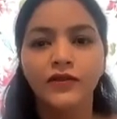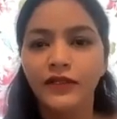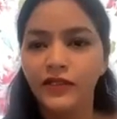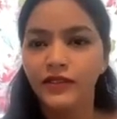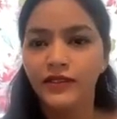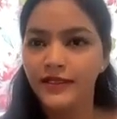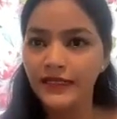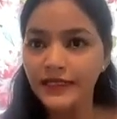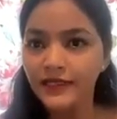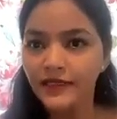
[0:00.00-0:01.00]
question is a
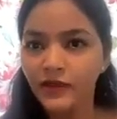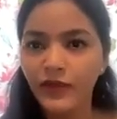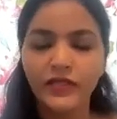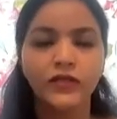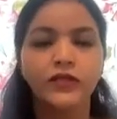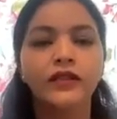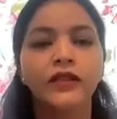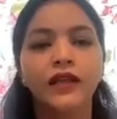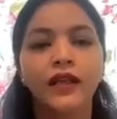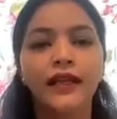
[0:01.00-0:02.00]
statistics question.
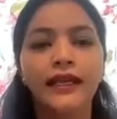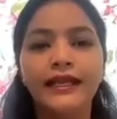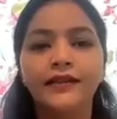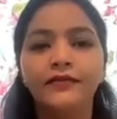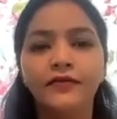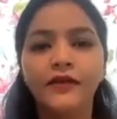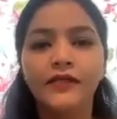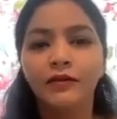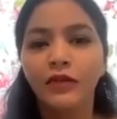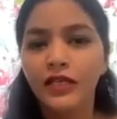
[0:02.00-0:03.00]
If
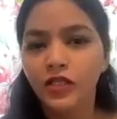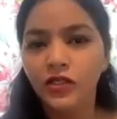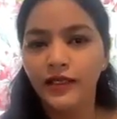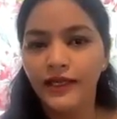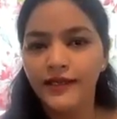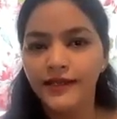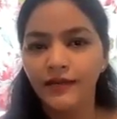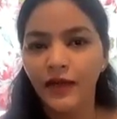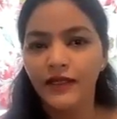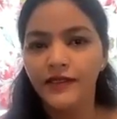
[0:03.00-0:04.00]
summation xi
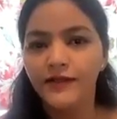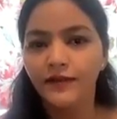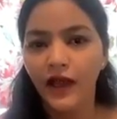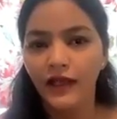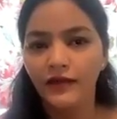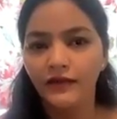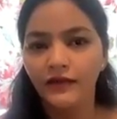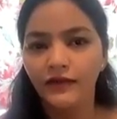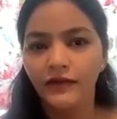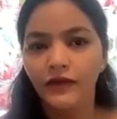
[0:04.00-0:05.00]
minus 5,
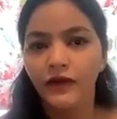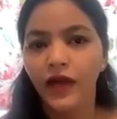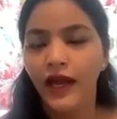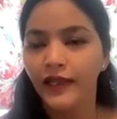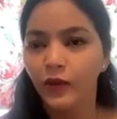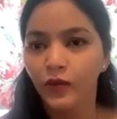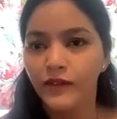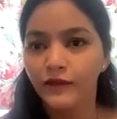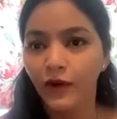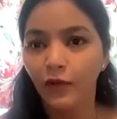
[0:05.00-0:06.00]
I goes
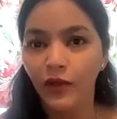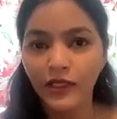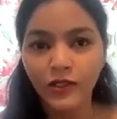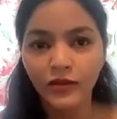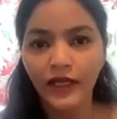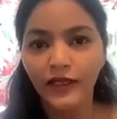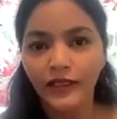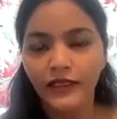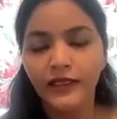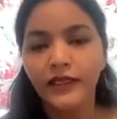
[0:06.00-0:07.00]
from 1 to
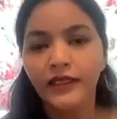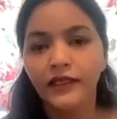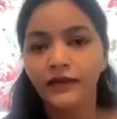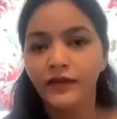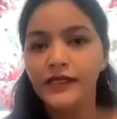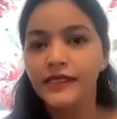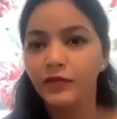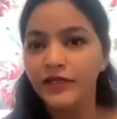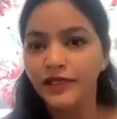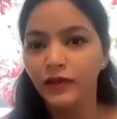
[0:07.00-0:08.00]
9, if this sum
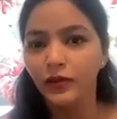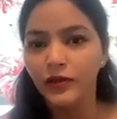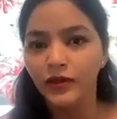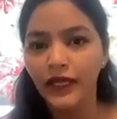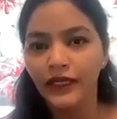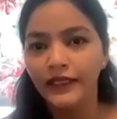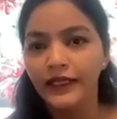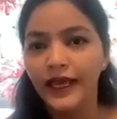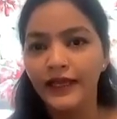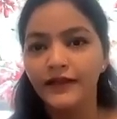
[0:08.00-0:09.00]
is equal to 9
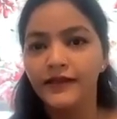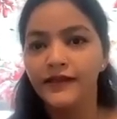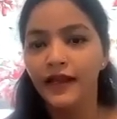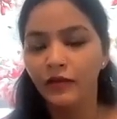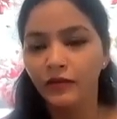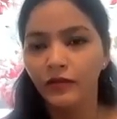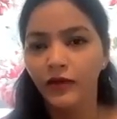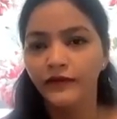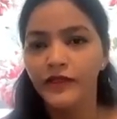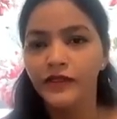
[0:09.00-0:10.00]
and the sum
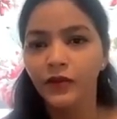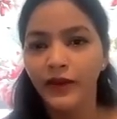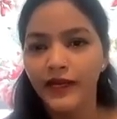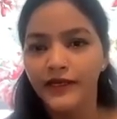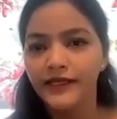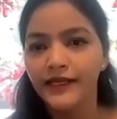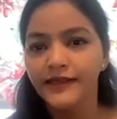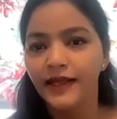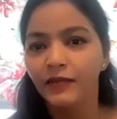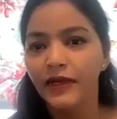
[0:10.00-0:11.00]
of the squares
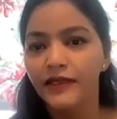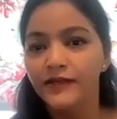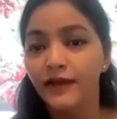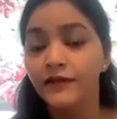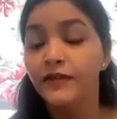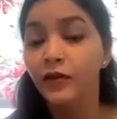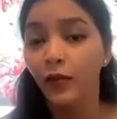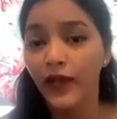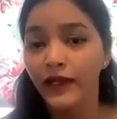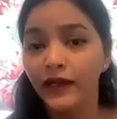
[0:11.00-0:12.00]
xi minus 5
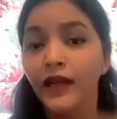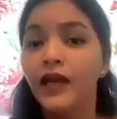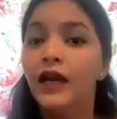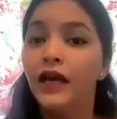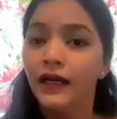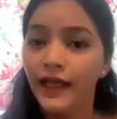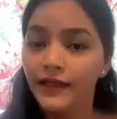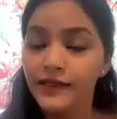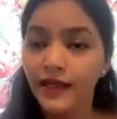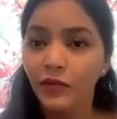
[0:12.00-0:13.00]
square, again
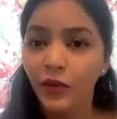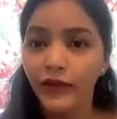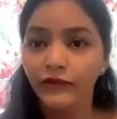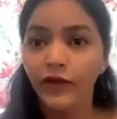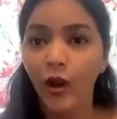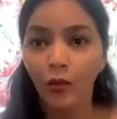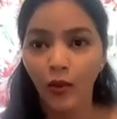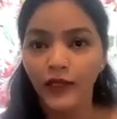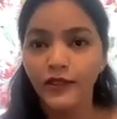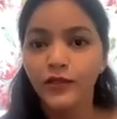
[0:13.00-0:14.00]
the sum going from
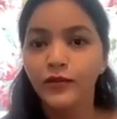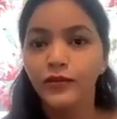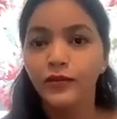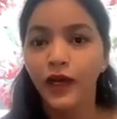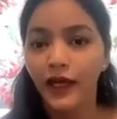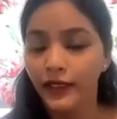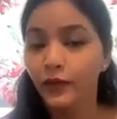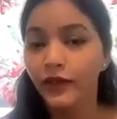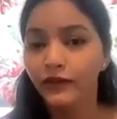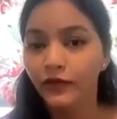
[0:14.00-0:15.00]
1 to I
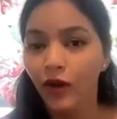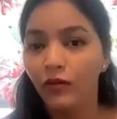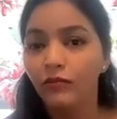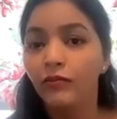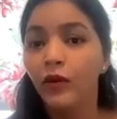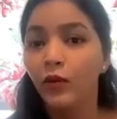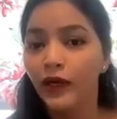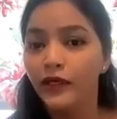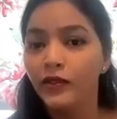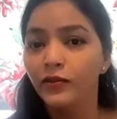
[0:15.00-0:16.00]
going from
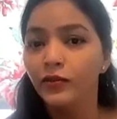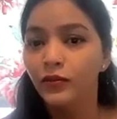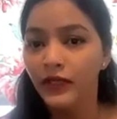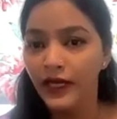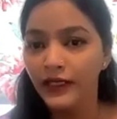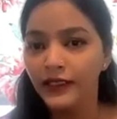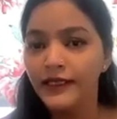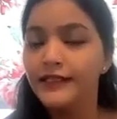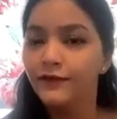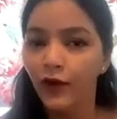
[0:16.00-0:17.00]
1 to 9
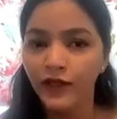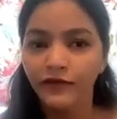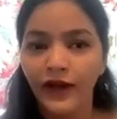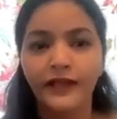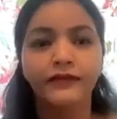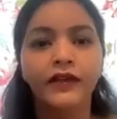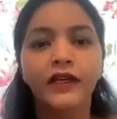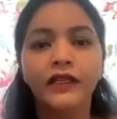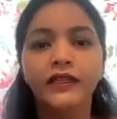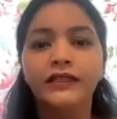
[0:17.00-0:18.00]
is 45,
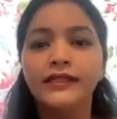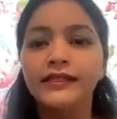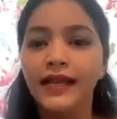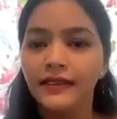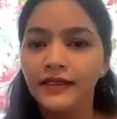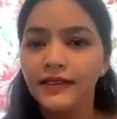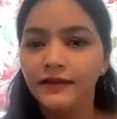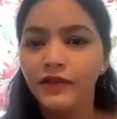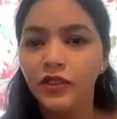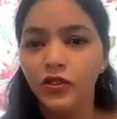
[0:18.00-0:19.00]
then the standard
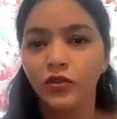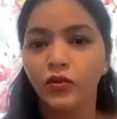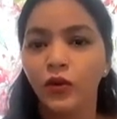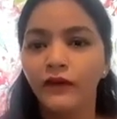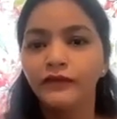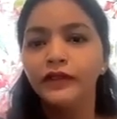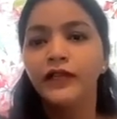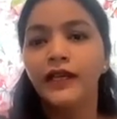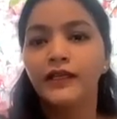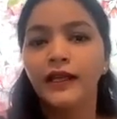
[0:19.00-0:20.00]
deviation of the
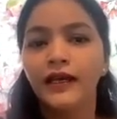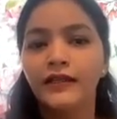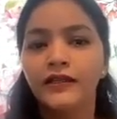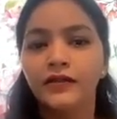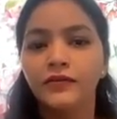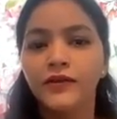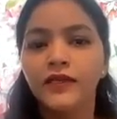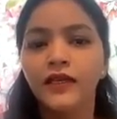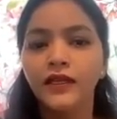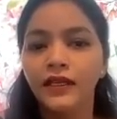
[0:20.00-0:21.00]
9 items
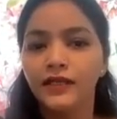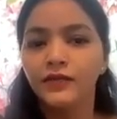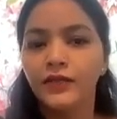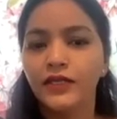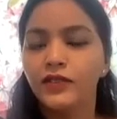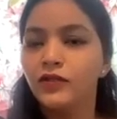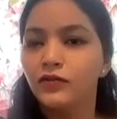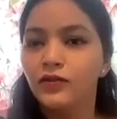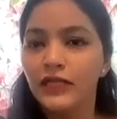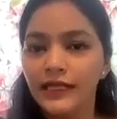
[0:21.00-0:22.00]
x1, x2
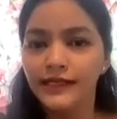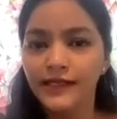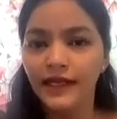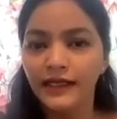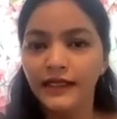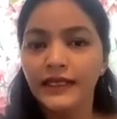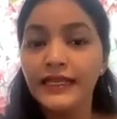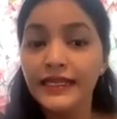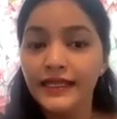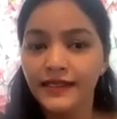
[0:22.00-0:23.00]
till x9
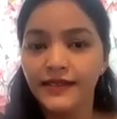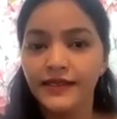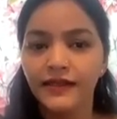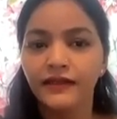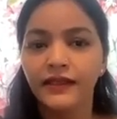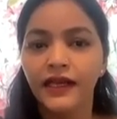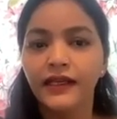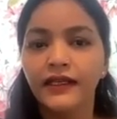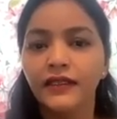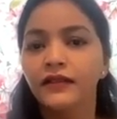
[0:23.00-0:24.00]
is
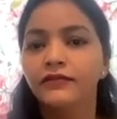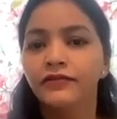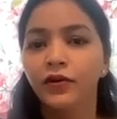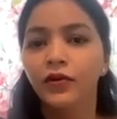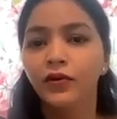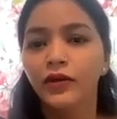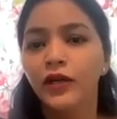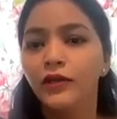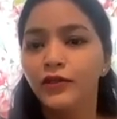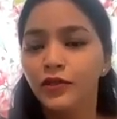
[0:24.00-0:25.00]
9, 4,
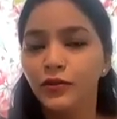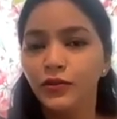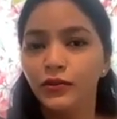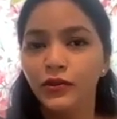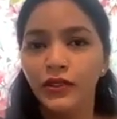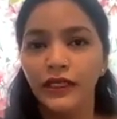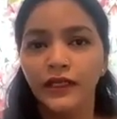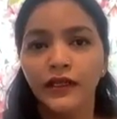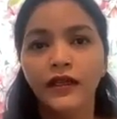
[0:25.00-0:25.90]
2, 3.